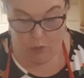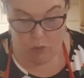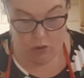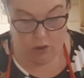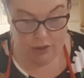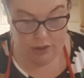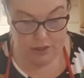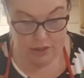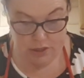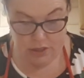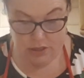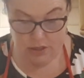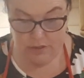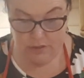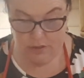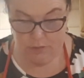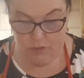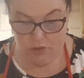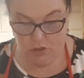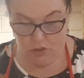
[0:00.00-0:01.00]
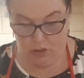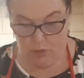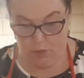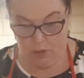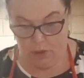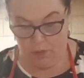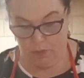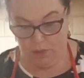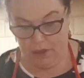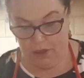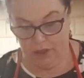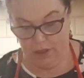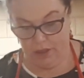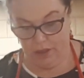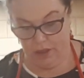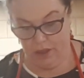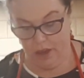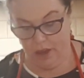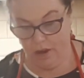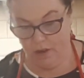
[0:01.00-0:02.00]
white. I'm just going to pop that in
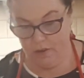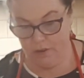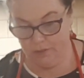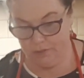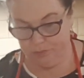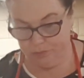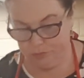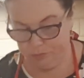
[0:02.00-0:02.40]
there.